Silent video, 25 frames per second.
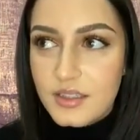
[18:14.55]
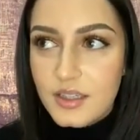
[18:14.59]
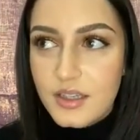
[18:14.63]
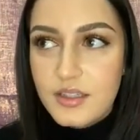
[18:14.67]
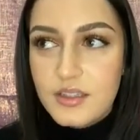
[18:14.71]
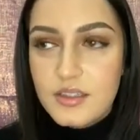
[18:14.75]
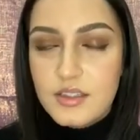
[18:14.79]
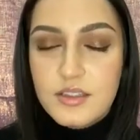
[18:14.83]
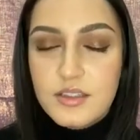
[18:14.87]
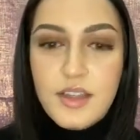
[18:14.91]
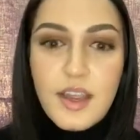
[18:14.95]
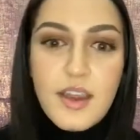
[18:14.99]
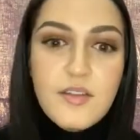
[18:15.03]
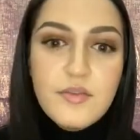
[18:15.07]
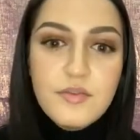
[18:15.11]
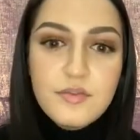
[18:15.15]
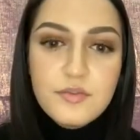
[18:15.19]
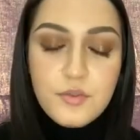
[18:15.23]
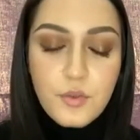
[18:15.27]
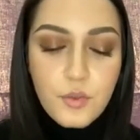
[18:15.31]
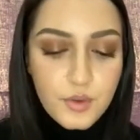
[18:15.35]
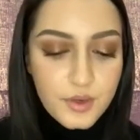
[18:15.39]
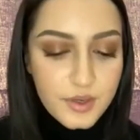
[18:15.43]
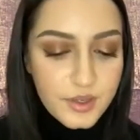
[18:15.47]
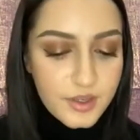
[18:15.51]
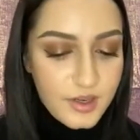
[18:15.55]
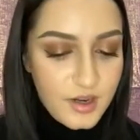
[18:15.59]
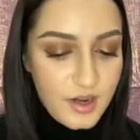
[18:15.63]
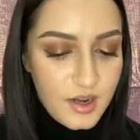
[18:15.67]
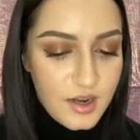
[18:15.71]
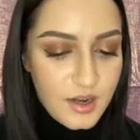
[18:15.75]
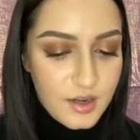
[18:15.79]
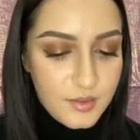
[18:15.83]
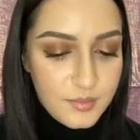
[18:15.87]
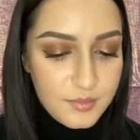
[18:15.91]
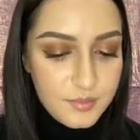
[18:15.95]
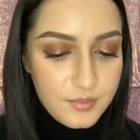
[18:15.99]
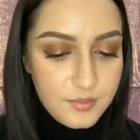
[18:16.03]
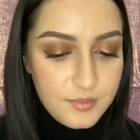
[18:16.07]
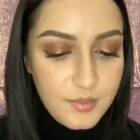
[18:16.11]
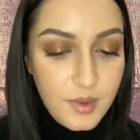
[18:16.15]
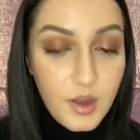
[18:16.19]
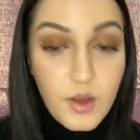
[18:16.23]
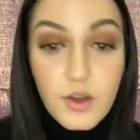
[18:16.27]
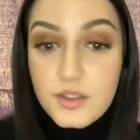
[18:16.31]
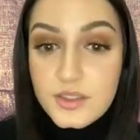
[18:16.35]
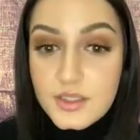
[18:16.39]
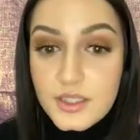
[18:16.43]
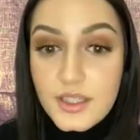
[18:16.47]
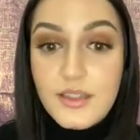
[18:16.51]
It's safe for
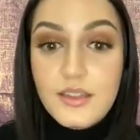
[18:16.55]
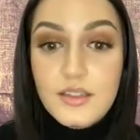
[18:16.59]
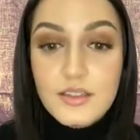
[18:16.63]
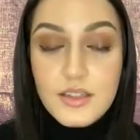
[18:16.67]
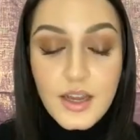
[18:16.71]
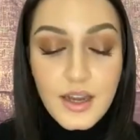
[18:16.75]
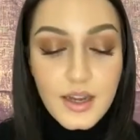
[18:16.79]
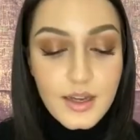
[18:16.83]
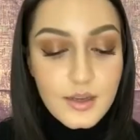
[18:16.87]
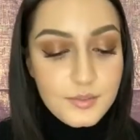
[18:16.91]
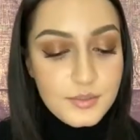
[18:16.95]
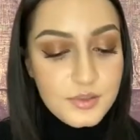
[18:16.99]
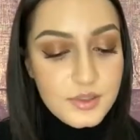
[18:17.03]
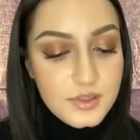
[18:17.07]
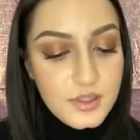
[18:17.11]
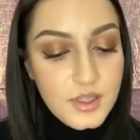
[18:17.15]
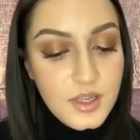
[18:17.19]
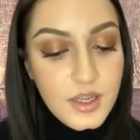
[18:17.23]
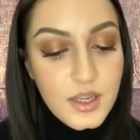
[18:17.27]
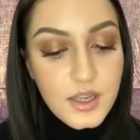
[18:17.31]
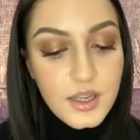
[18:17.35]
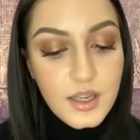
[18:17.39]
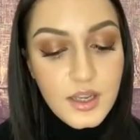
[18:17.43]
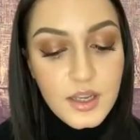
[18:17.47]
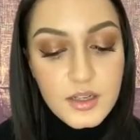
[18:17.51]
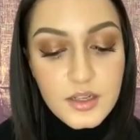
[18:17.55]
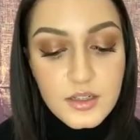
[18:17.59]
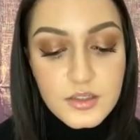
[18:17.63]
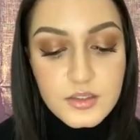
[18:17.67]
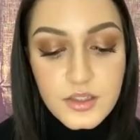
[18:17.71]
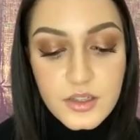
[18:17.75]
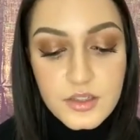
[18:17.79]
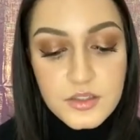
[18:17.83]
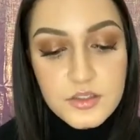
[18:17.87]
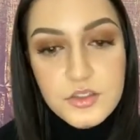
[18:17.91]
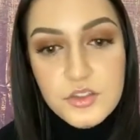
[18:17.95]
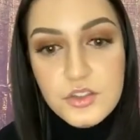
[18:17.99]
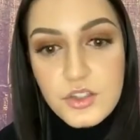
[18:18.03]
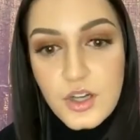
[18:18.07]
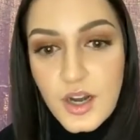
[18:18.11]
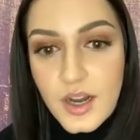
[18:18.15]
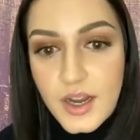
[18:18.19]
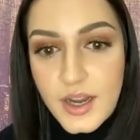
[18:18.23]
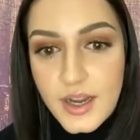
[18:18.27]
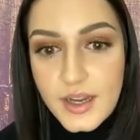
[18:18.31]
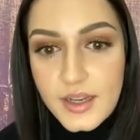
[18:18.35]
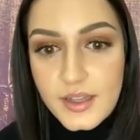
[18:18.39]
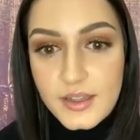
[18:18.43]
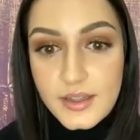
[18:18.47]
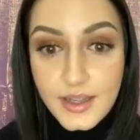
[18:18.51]
all skin types, and it does
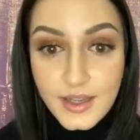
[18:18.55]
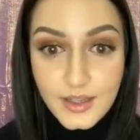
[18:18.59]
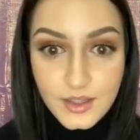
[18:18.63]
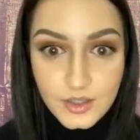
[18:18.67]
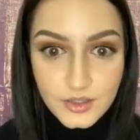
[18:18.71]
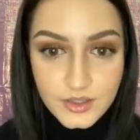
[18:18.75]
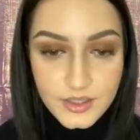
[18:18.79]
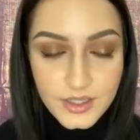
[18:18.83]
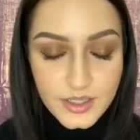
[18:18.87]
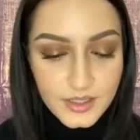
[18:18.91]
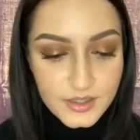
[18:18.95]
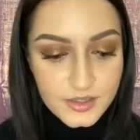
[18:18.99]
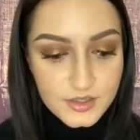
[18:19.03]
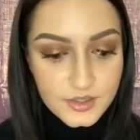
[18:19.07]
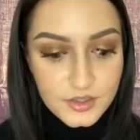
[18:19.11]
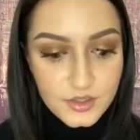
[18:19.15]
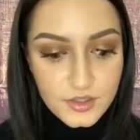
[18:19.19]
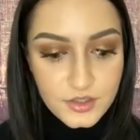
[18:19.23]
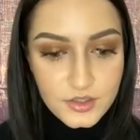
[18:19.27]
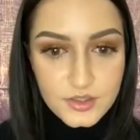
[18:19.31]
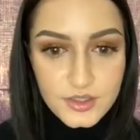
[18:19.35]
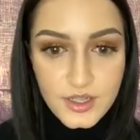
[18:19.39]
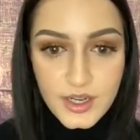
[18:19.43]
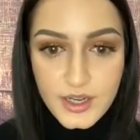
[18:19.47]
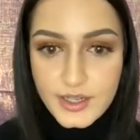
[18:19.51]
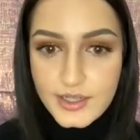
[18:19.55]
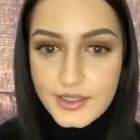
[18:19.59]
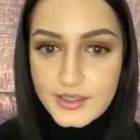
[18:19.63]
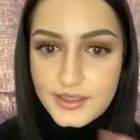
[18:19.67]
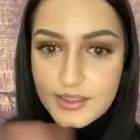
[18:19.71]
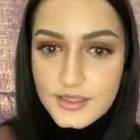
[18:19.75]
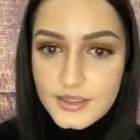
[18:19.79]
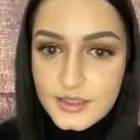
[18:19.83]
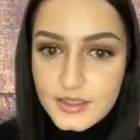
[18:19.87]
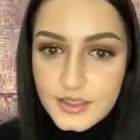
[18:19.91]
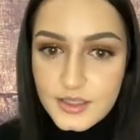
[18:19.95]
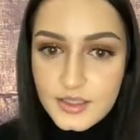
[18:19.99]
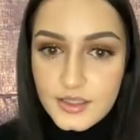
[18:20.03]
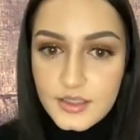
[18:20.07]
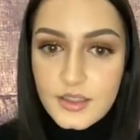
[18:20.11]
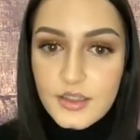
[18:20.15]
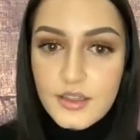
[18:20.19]
dry like clear. So you're not going to see,